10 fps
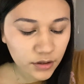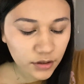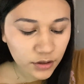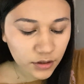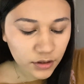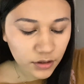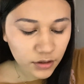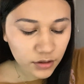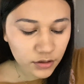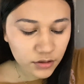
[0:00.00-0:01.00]

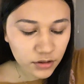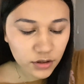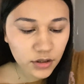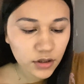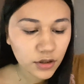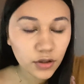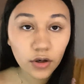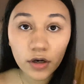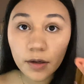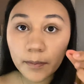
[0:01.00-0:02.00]
And
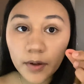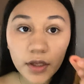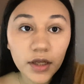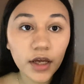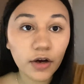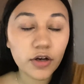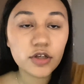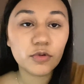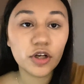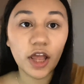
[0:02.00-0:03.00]
you're gonna put it areas
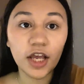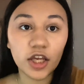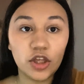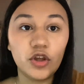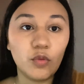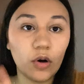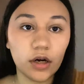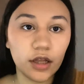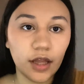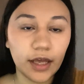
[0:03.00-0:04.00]
where like you
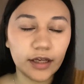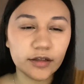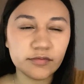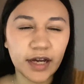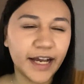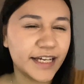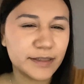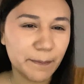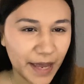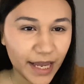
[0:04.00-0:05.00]
wanna like, I guess,
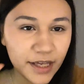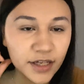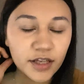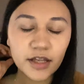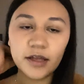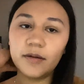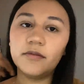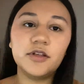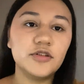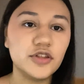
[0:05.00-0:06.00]
bake.
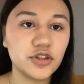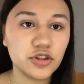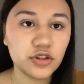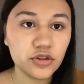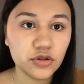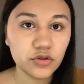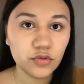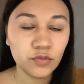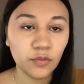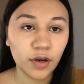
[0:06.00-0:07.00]

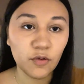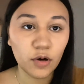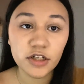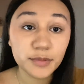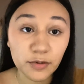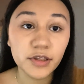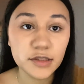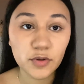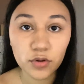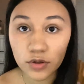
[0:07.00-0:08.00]
Or you want it to be really
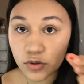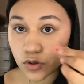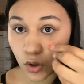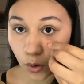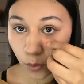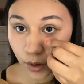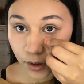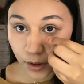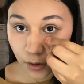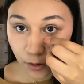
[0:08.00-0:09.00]
smooth. So right
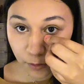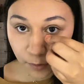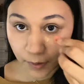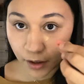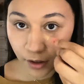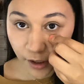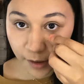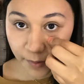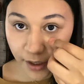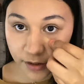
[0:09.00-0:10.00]
here on my eye
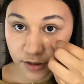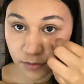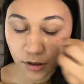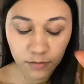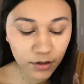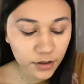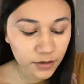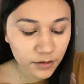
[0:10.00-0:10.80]
bags where I want it.